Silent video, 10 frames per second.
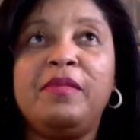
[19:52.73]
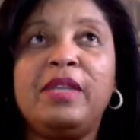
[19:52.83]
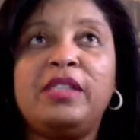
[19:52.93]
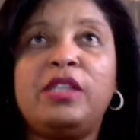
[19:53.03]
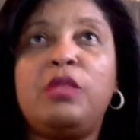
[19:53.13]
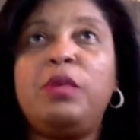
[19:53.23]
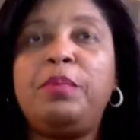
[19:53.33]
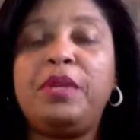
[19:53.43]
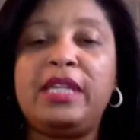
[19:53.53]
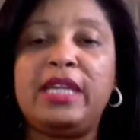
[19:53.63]
So we
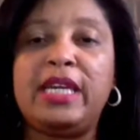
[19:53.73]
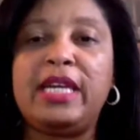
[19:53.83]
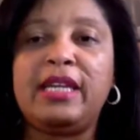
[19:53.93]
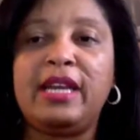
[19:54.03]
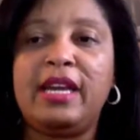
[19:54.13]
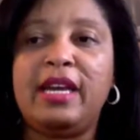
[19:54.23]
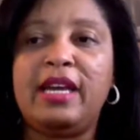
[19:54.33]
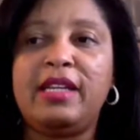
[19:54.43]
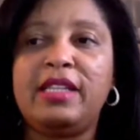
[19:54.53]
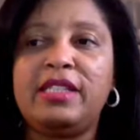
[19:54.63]
put it in,
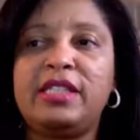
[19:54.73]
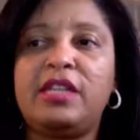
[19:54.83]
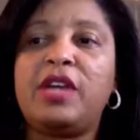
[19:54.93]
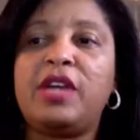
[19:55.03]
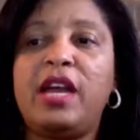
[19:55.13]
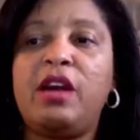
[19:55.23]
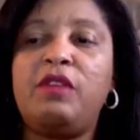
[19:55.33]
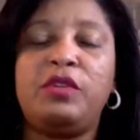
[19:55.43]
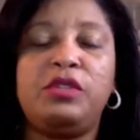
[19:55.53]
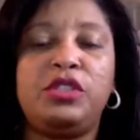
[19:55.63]
and he said, okay,
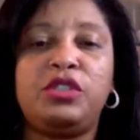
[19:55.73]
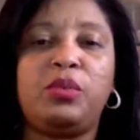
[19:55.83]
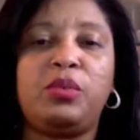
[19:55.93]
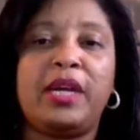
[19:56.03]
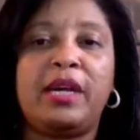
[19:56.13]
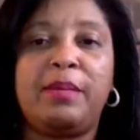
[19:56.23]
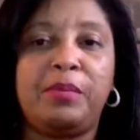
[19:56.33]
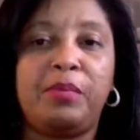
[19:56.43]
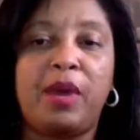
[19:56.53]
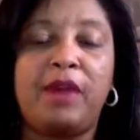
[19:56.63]
hopefully you should wake up
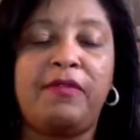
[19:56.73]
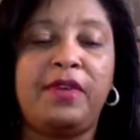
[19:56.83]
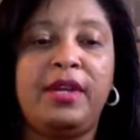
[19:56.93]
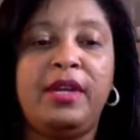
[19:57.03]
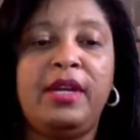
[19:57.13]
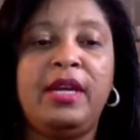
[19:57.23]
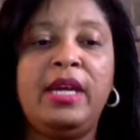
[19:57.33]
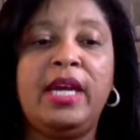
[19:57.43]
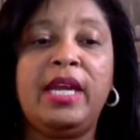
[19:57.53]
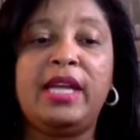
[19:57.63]
in profit.
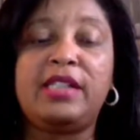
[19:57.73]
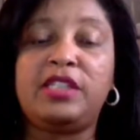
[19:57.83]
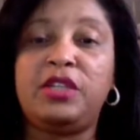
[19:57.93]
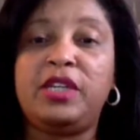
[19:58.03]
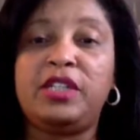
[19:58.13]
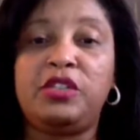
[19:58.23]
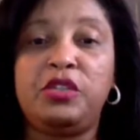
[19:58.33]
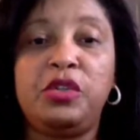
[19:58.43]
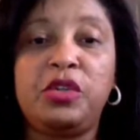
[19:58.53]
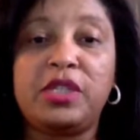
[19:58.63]
And I see you at the New
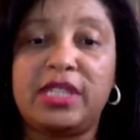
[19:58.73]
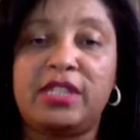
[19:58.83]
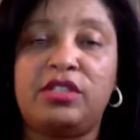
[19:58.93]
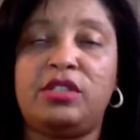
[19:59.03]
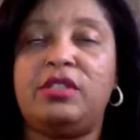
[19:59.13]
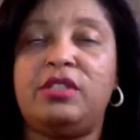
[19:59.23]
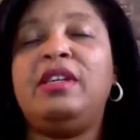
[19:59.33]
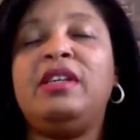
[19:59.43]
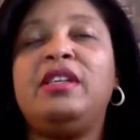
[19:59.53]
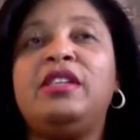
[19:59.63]
York session.
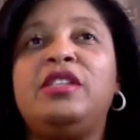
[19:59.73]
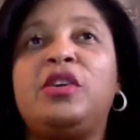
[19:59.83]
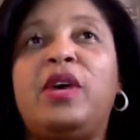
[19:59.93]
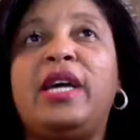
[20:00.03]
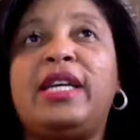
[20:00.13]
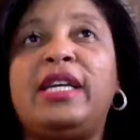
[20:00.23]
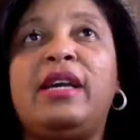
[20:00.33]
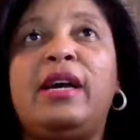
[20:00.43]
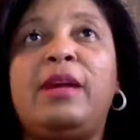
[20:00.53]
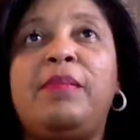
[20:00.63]
So get
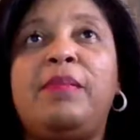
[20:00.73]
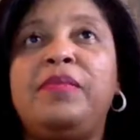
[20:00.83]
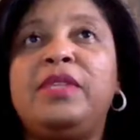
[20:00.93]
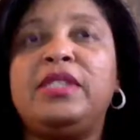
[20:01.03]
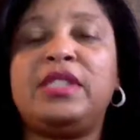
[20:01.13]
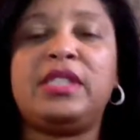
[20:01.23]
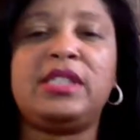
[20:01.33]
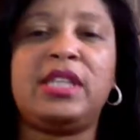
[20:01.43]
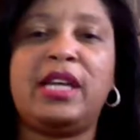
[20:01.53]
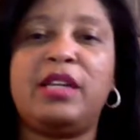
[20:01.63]
up 6
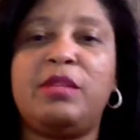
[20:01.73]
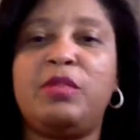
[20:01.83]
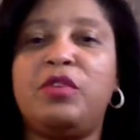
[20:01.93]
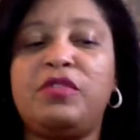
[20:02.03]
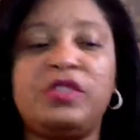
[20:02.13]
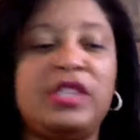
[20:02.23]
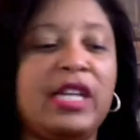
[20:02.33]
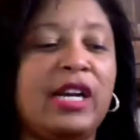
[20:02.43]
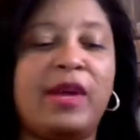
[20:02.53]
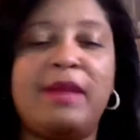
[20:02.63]
o'clock in the morning. First thing
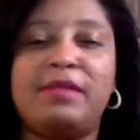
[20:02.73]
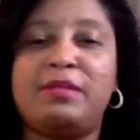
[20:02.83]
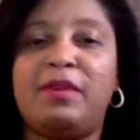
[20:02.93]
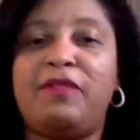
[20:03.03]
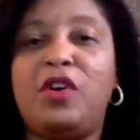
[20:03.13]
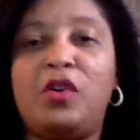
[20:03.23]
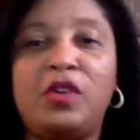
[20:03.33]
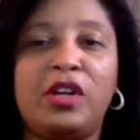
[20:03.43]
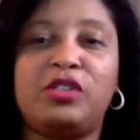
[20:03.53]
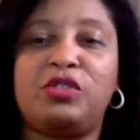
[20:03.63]
I grab is my phone. I
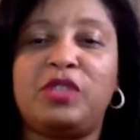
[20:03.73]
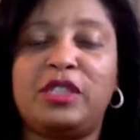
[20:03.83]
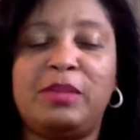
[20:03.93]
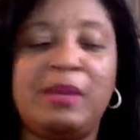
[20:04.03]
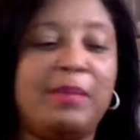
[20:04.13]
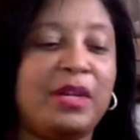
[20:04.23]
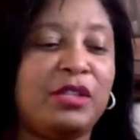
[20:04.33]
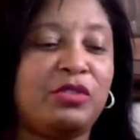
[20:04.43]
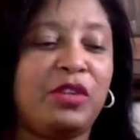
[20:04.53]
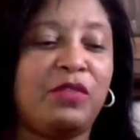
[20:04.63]
go straight to my
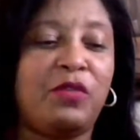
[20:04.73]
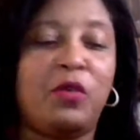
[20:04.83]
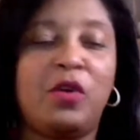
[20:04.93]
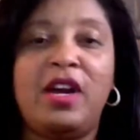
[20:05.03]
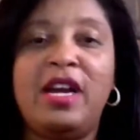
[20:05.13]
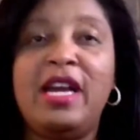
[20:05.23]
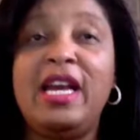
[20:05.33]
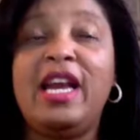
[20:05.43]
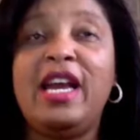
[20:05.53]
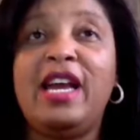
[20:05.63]
MetaTrader 4,
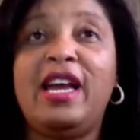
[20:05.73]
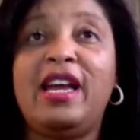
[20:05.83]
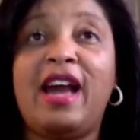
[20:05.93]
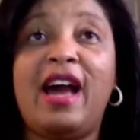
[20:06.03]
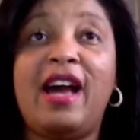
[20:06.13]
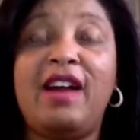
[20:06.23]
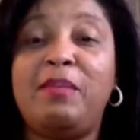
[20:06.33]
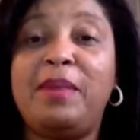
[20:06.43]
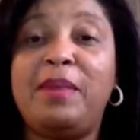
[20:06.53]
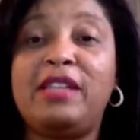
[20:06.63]
and I have a
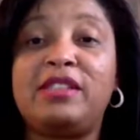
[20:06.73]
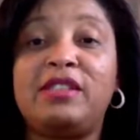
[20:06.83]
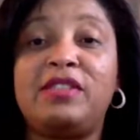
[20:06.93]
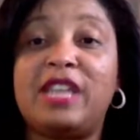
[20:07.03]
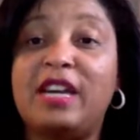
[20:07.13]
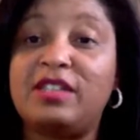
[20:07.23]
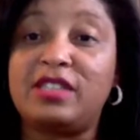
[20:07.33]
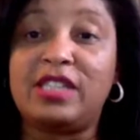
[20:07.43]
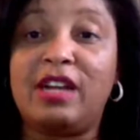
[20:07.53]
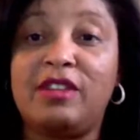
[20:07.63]
balance of
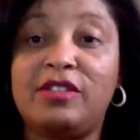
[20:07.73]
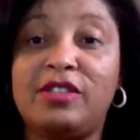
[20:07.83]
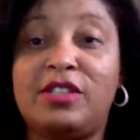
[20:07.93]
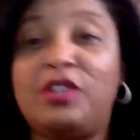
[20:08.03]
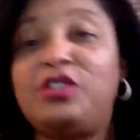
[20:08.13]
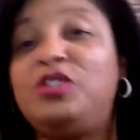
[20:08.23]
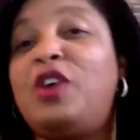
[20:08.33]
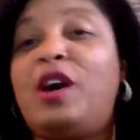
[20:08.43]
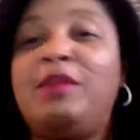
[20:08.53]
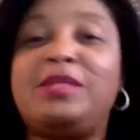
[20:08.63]
$1,000. So,
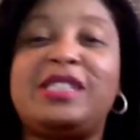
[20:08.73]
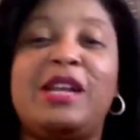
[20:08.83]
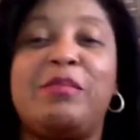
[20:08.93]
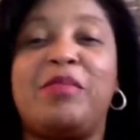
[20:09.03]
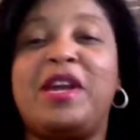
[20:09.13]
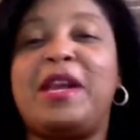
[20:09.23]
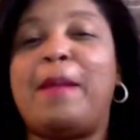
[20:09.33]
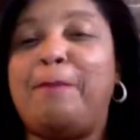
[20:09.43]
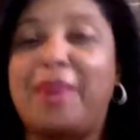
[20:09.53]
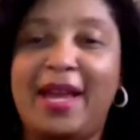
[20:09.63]
I'm
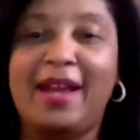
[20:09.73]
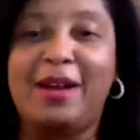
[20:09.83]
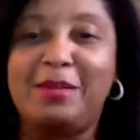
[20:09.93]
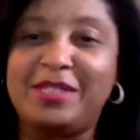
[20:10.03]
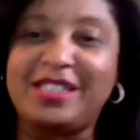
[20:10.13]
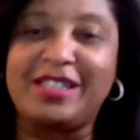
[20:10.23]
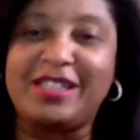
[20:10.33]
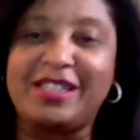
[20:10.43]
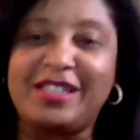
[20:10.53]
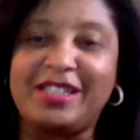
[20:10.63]
celebrating big. I'm just,
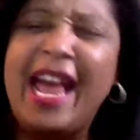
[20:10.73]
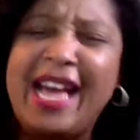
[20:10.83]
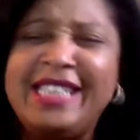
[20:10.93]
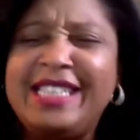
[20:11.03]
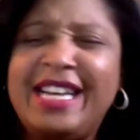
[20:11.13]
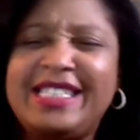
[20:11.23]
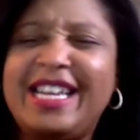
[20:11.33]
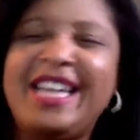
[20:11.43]
oh, yes.